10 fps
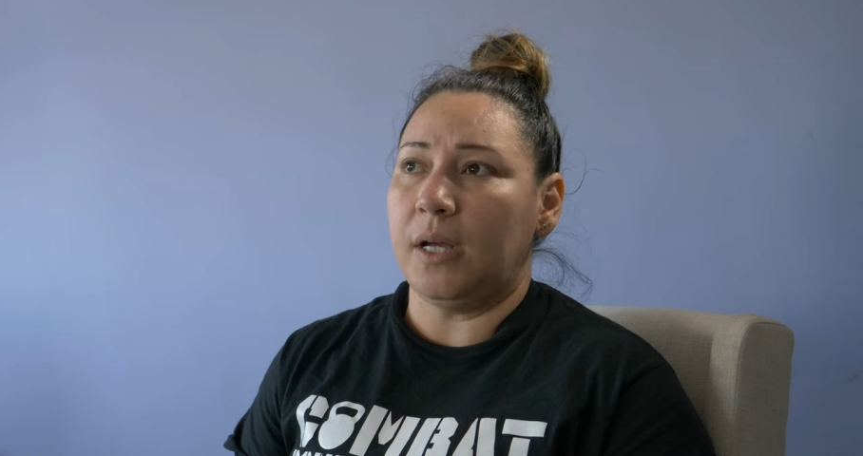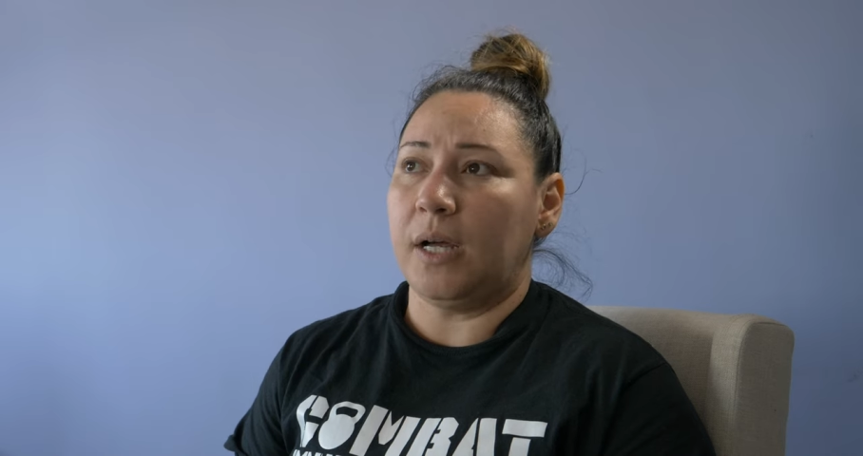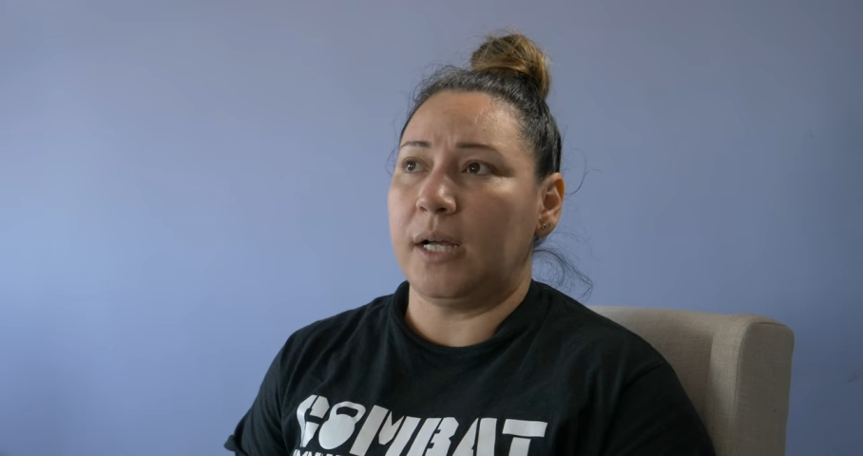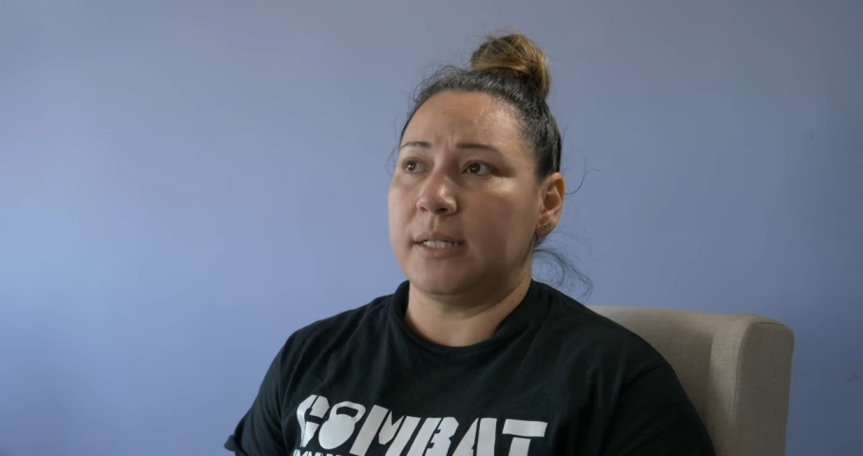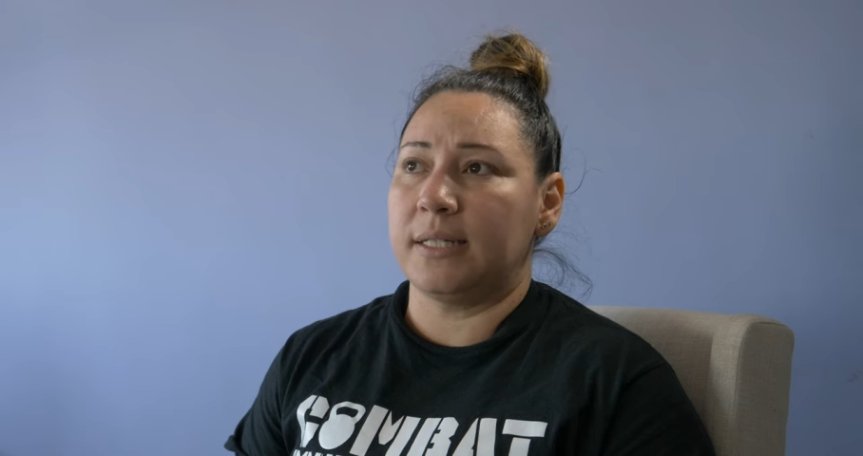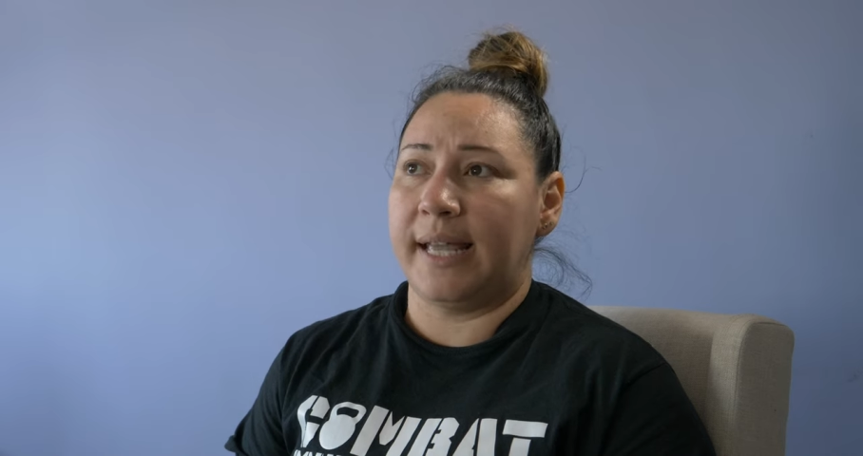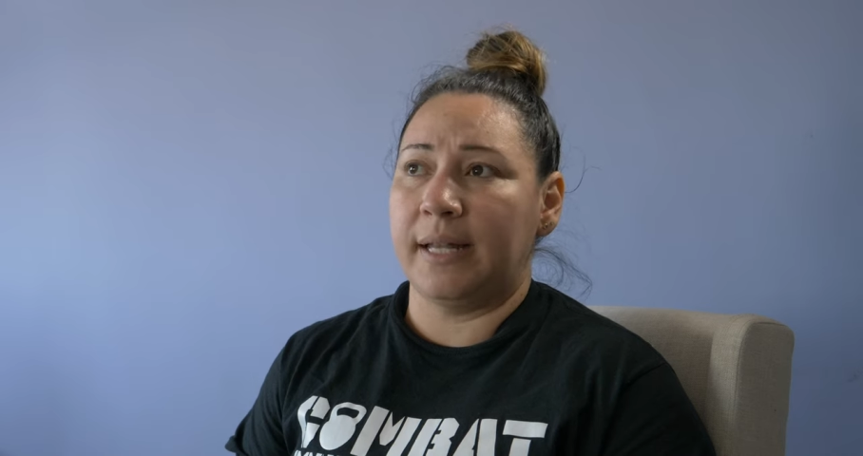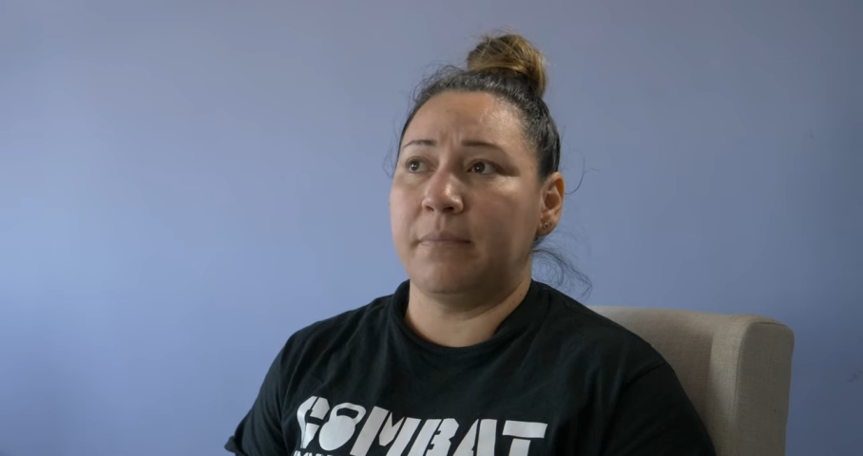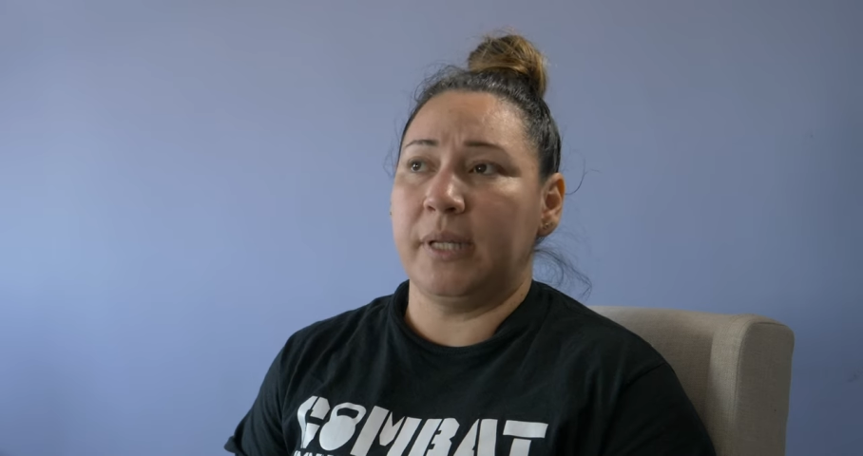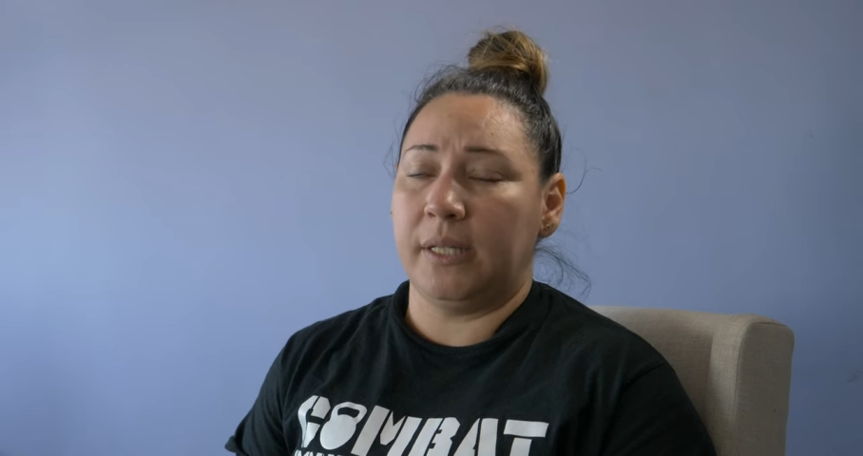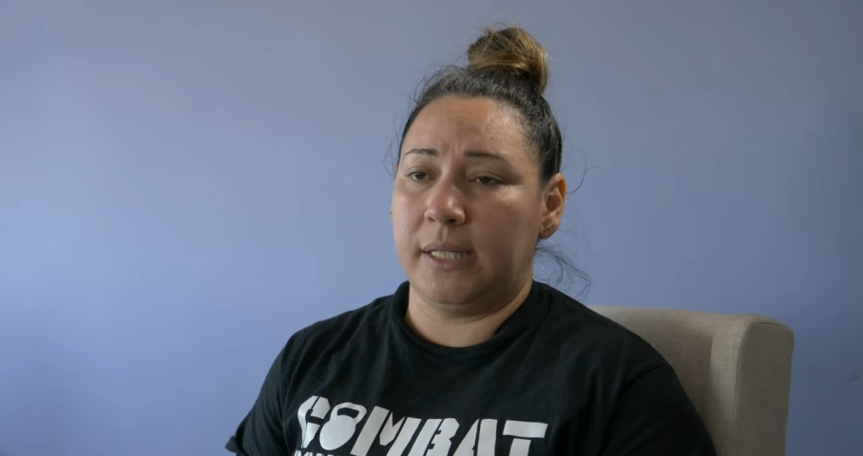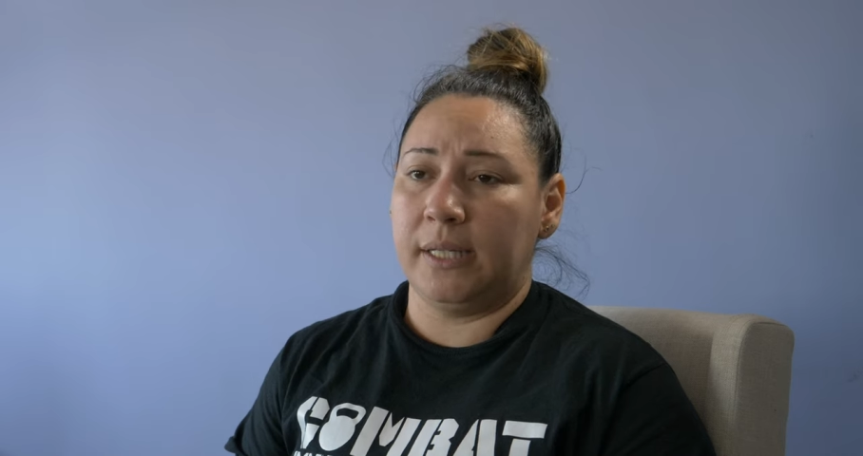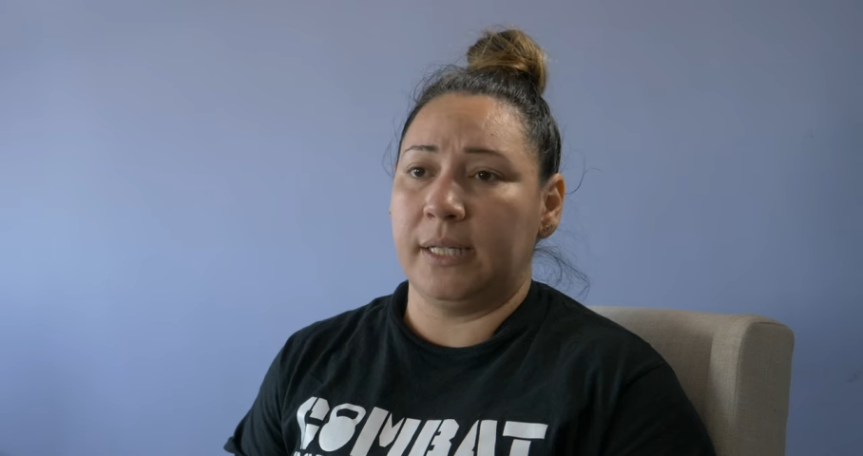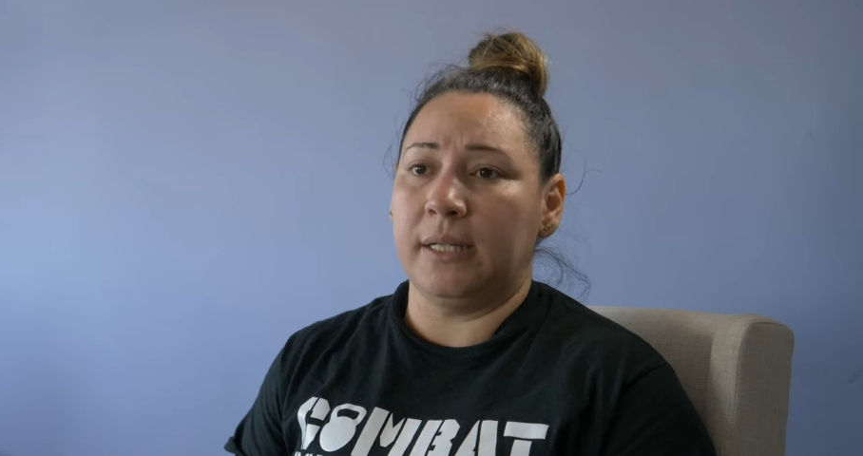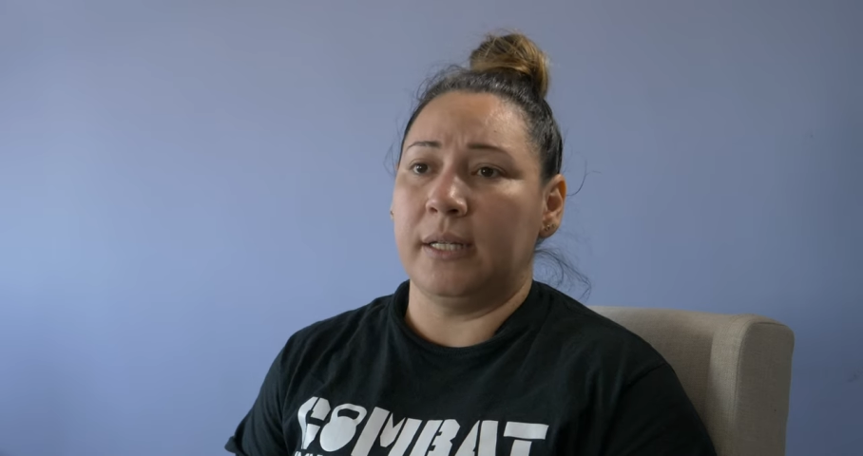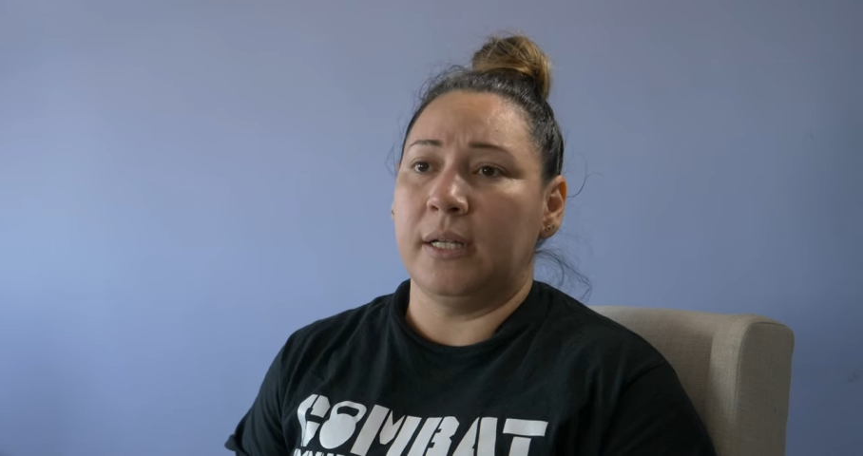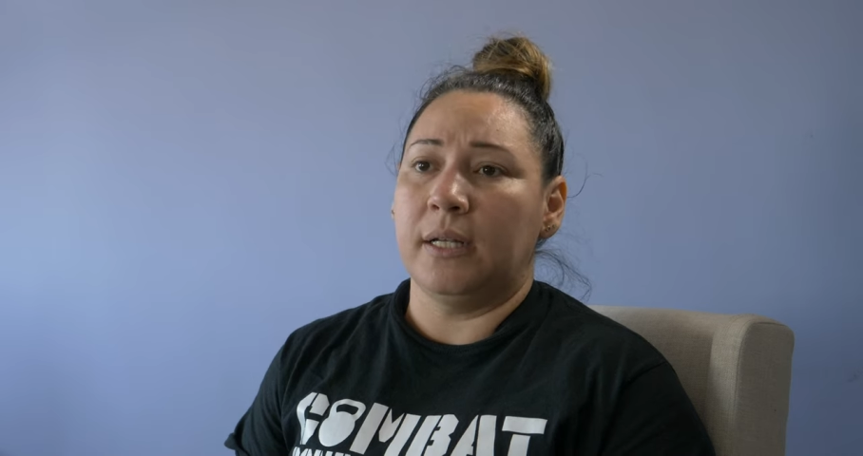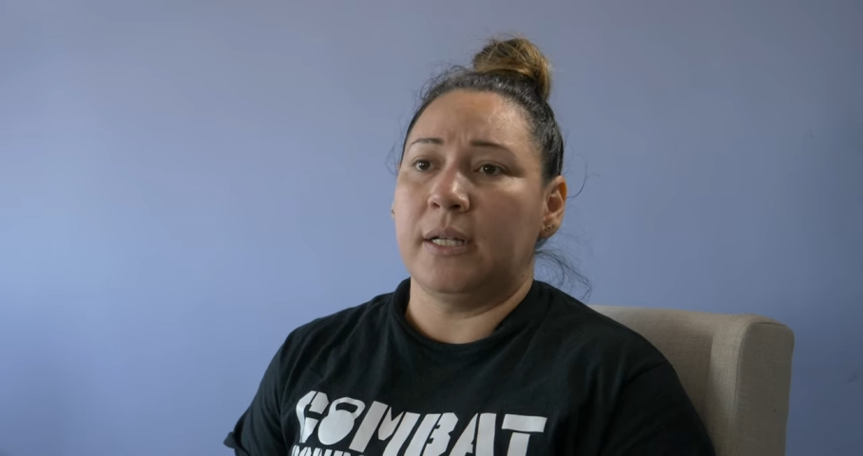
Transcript: uh, 10 million